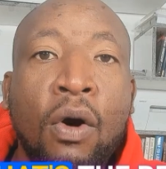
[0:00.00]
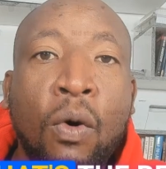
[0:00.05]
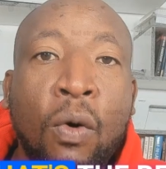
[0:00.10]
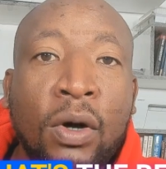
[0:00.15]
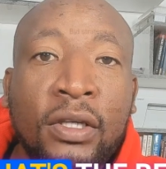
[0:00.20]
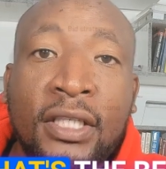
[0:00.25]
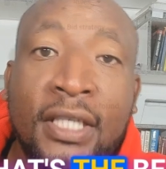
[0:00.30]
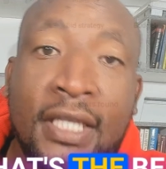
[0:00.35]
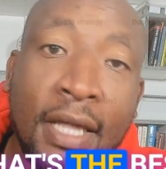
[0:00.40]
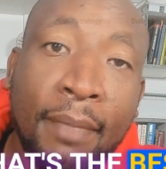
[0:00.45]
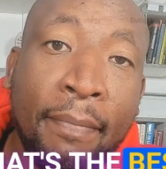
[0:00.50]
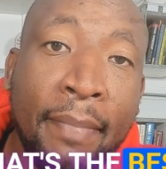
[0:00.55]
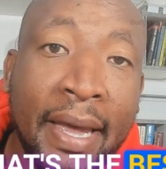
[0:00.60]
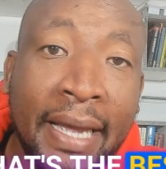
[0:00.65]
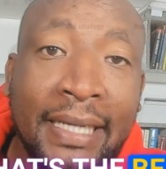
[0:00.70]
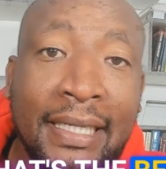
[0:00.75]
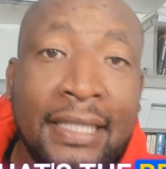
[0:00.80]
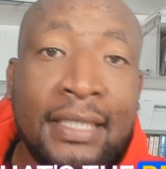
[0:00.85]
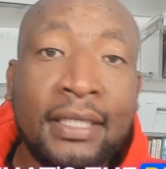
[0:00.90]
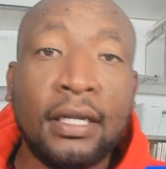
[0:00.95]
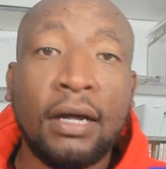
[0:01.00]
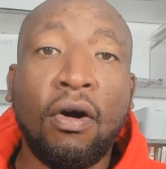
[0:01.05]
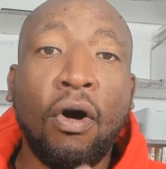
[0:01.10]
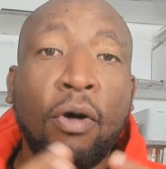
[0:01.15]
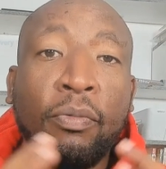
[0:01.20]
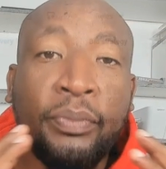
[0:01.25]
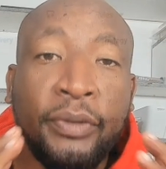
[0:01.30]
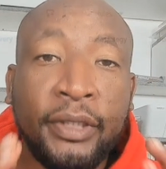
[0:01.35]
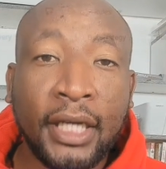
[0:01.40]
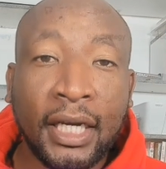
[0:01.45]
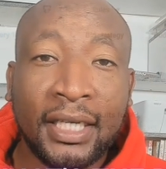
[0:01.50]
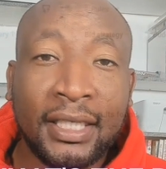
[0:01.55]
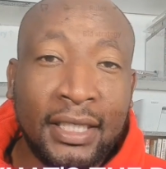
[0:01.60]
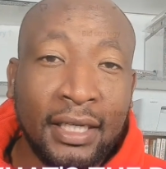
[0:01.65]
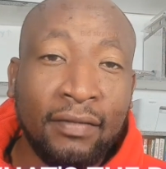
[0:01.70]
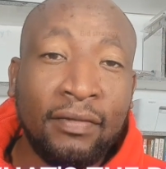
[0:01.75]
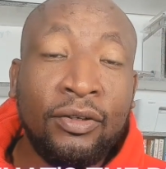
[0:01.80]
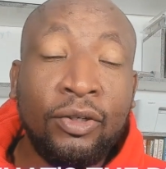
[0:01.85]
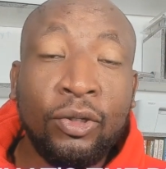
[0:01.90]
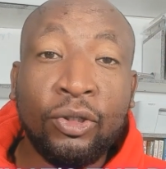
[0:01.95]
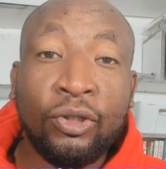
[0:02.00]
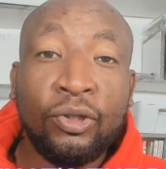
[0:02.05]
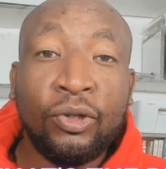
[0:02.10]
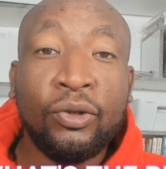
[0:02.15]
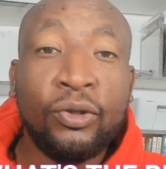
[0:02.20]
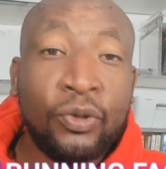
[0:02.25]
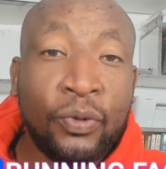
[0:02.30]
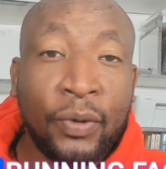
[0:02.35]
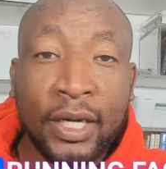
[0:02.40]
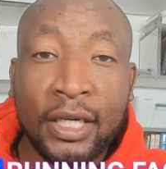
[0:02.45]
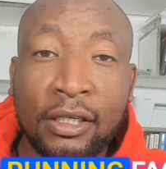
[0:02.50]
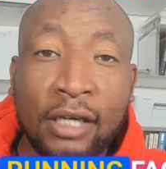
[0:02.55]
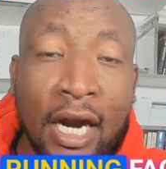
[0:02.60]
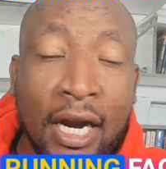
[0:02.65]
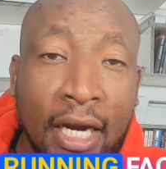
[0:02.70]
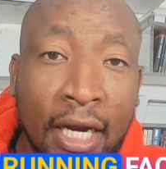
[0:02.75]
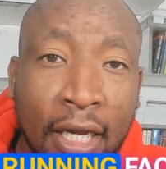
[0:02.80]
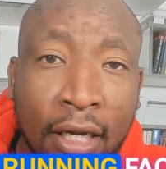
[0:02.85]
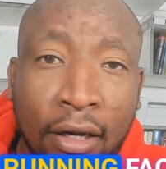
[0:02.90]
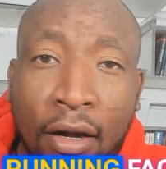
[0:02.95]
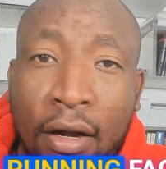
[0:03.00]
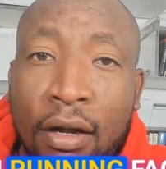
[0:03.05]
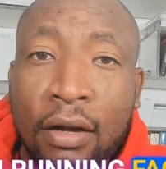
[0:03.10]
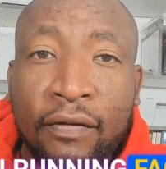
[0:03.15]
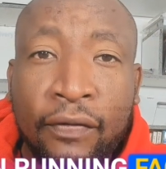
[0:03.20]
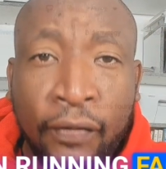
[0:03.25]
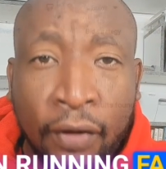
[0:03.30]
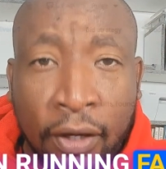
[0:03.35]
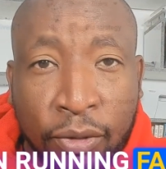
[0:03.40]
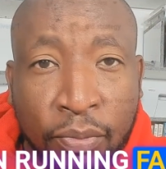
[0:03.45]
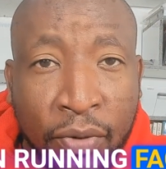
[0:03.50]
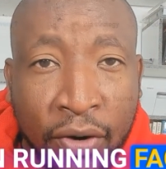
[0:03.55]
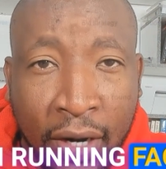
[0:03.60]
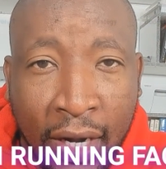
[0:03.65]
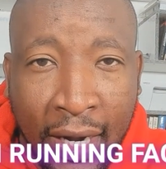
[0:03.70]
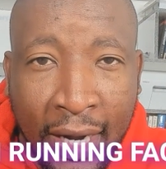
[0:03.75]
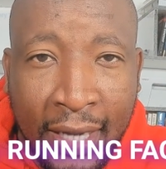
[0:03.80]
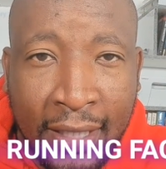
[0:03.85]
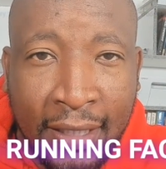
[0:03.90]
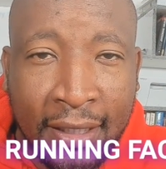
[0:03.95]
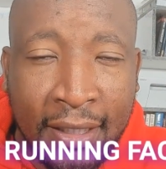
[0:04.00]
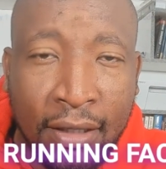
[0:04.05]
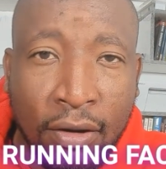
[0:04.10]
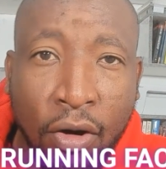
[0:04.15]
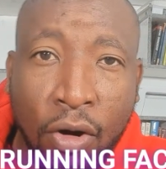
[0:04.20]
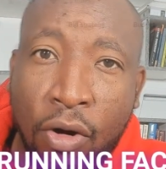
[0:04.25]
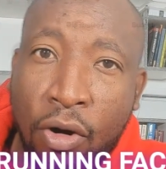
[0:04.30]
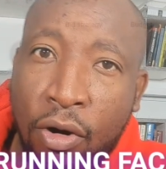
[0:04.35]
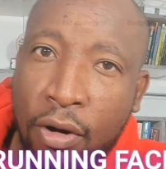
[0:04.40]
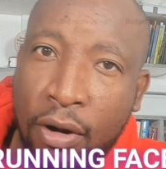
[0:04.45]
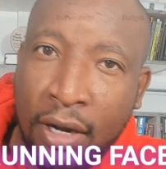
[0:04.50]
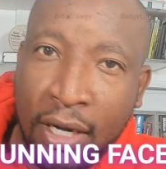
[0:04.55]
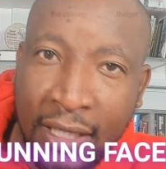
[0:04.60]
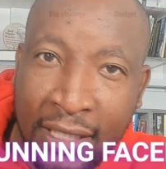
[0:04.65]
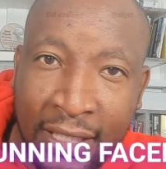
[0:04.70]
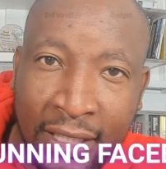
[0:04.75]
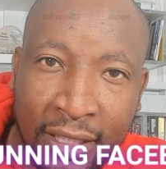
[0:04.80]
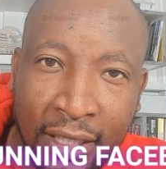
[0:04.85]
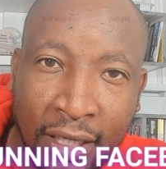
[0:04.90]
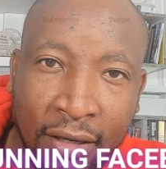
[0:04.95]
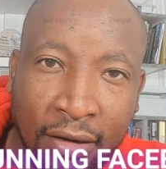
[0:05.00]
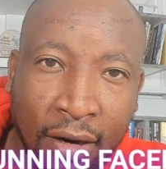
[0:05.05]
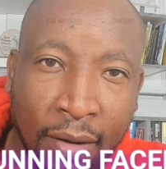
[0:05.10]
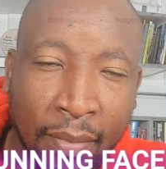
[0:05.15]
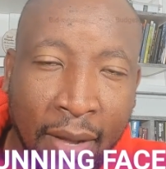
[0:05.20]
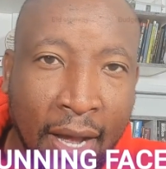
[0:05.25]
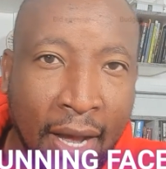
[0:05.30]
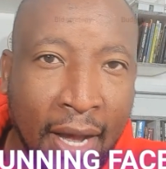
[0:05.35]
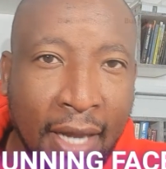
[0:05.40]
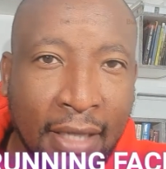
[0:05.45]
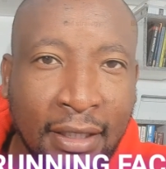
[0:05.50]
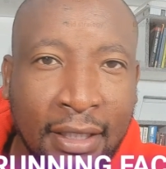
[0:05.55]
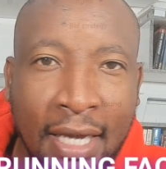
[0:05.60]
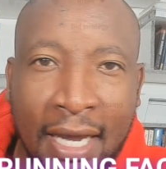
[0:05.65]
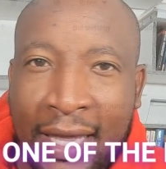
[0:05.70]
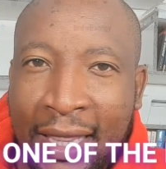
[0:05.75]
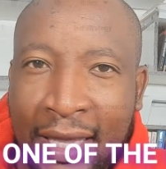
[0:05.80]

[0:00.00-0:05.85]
what's the best objective to choose when running Facebook ads or Instagram ads?